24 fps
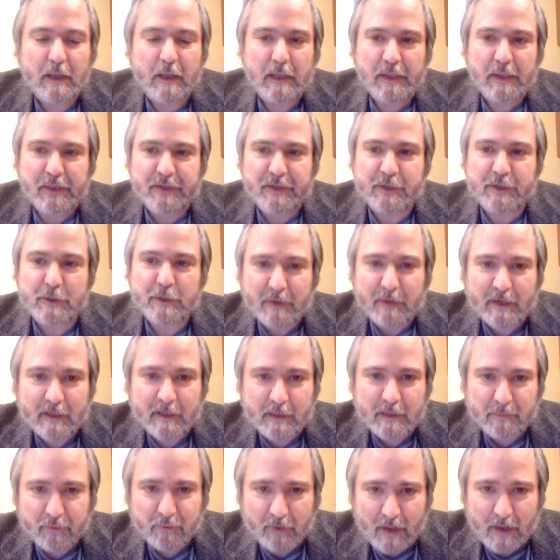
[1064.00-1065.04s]
this is part of
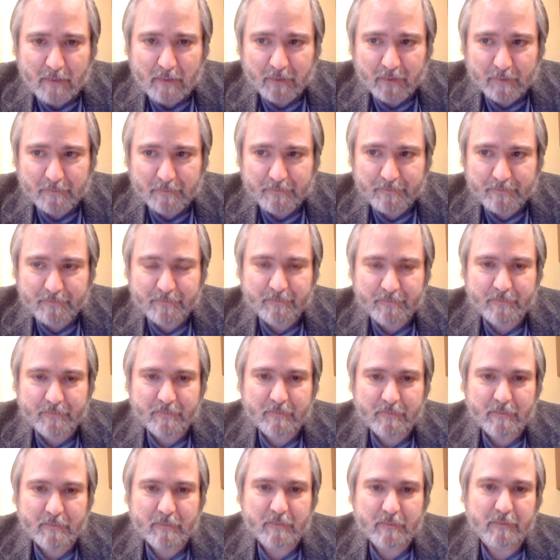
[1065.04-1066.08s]
the problem.
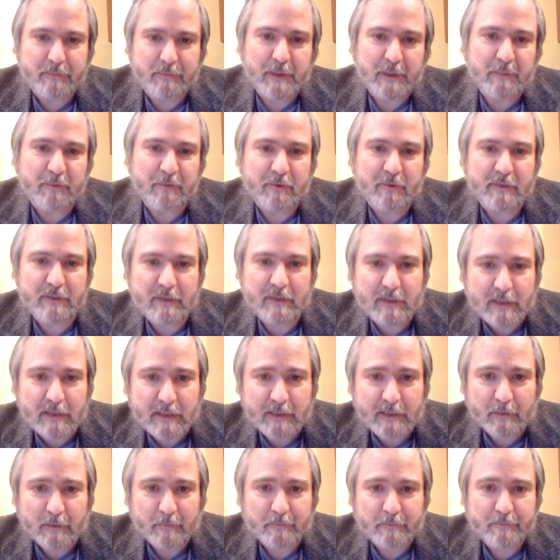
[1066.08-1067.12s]
People are in
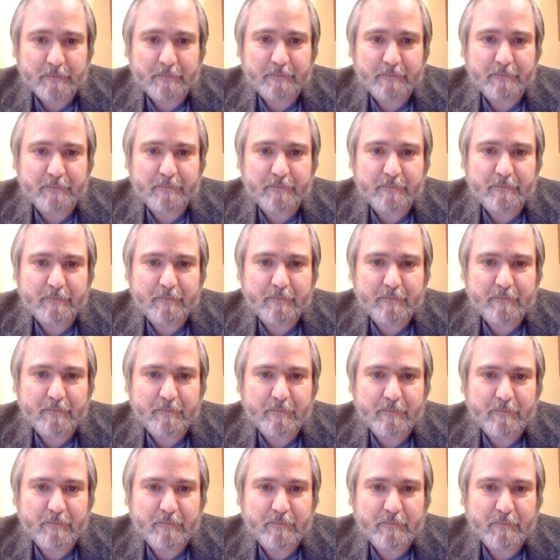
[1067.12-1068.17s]
denial.
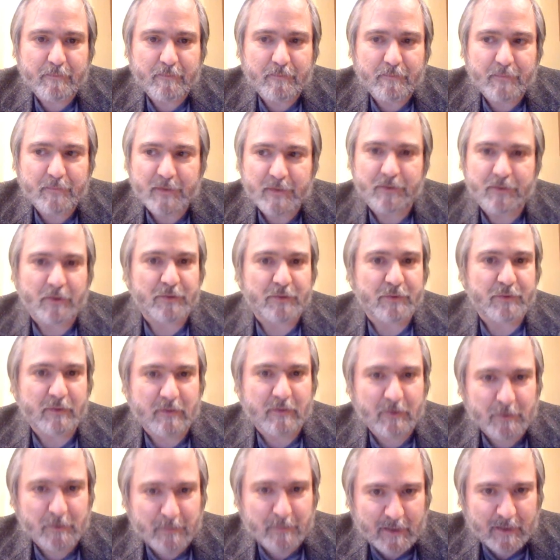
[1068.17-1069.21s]
This also
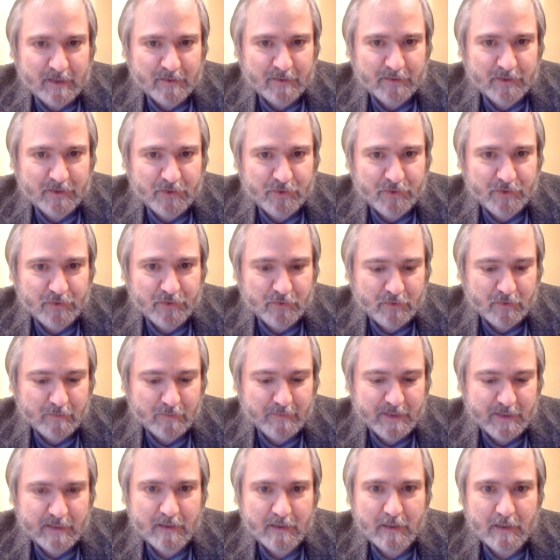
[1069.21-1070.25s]
includes politicians who can
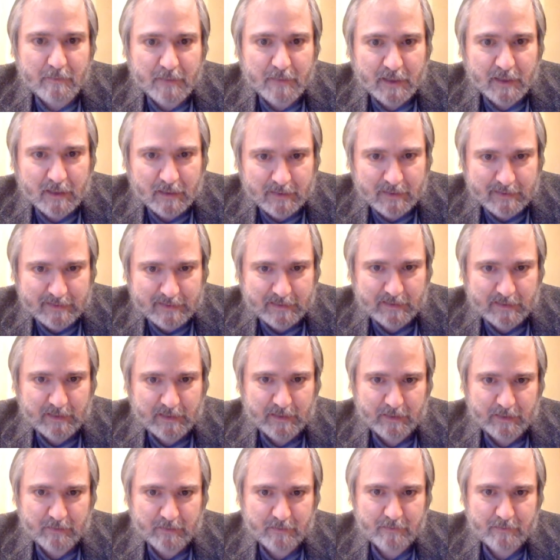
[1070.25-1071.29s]
make
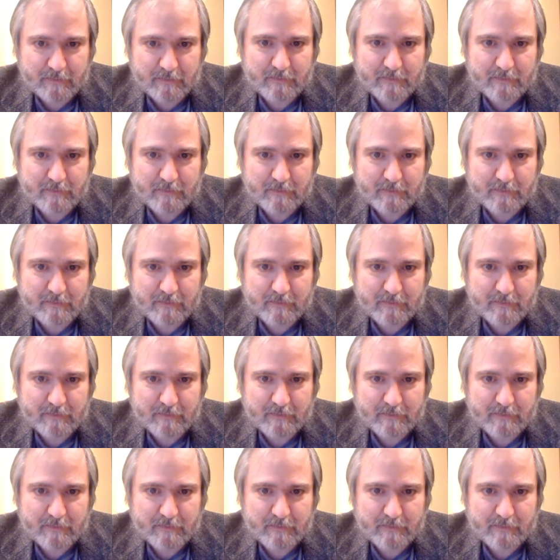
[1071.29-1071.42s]
policies.